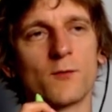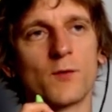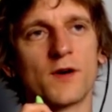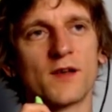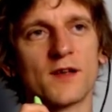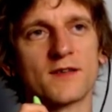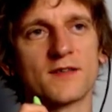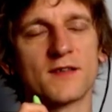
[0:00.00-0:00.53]

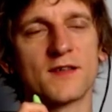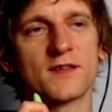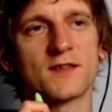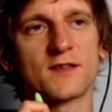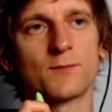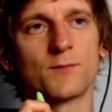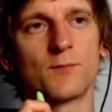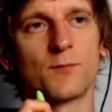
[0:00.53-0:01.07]
Where does
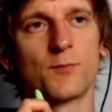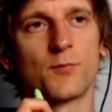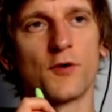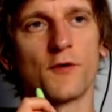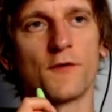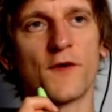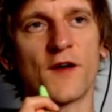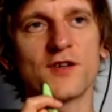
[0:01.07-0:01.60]
this
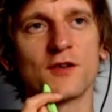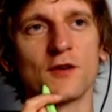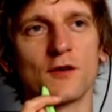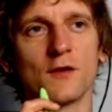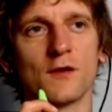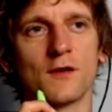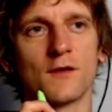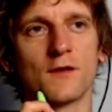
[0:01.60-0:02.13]

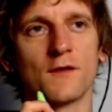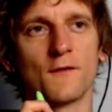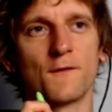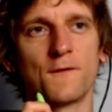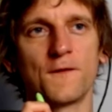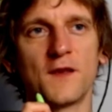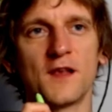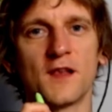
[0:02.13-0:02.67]
professional
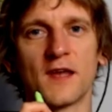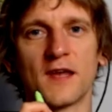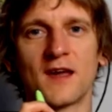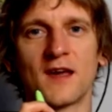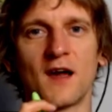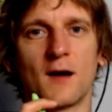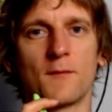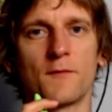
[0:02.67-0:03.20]

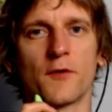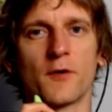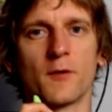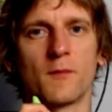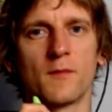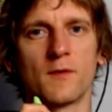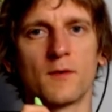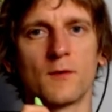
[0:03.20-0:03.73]
feeling come
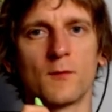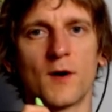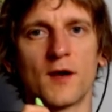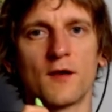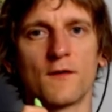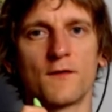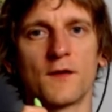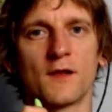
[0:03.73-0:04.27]
from? Why
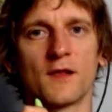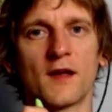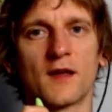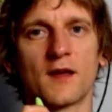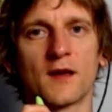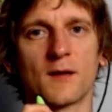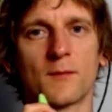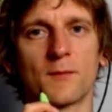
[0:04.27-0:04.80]
do you feel like